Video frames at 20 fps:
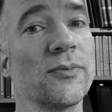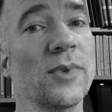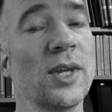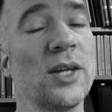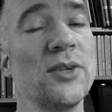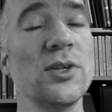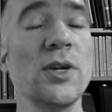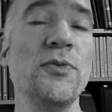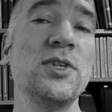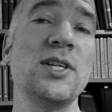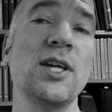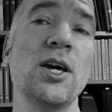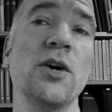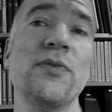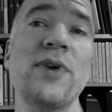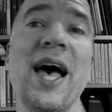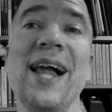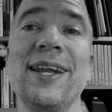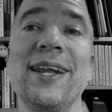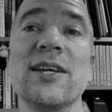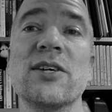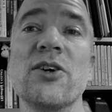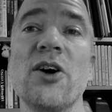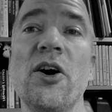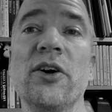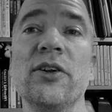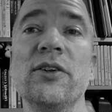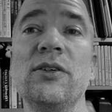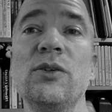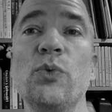So if you say of
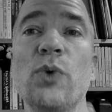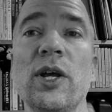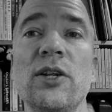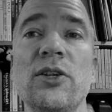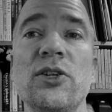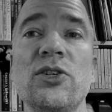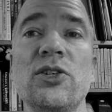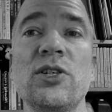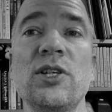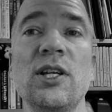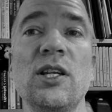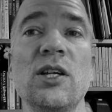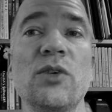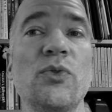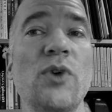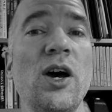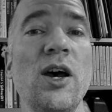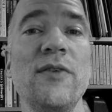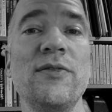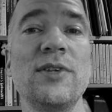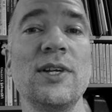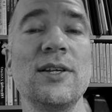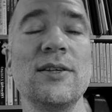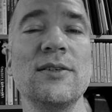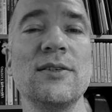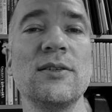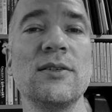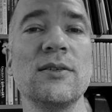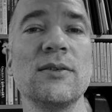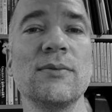Helicon whence she derived
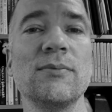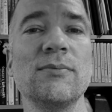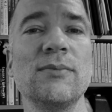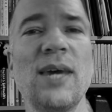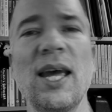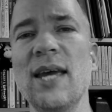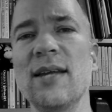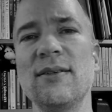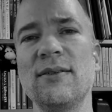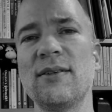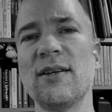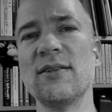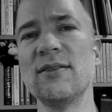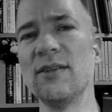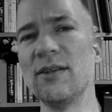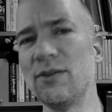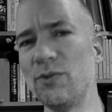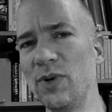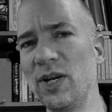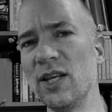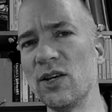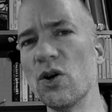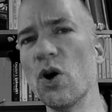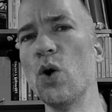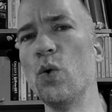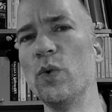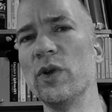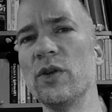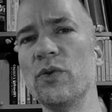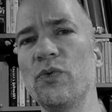is, it doesn't really go
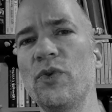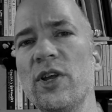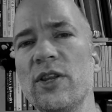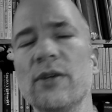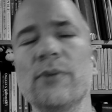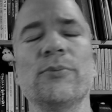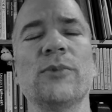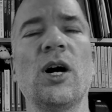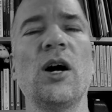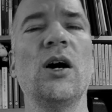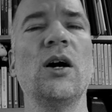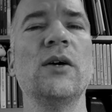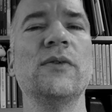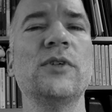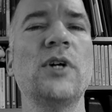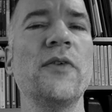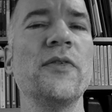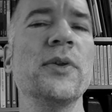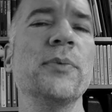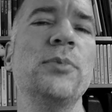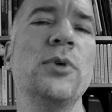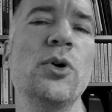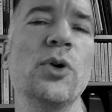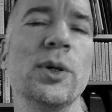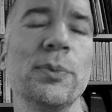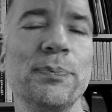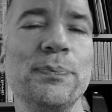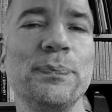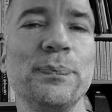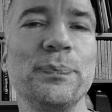with the rhythm of the
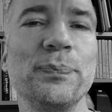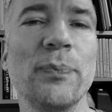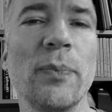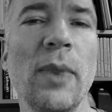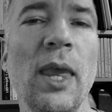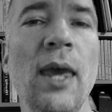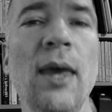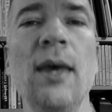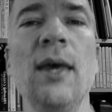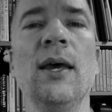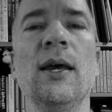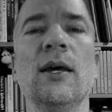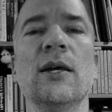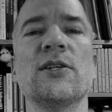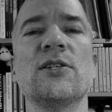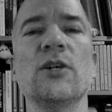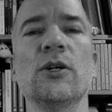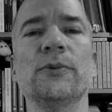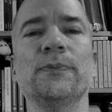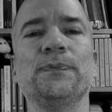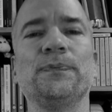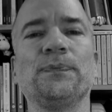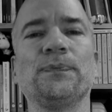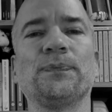poem. So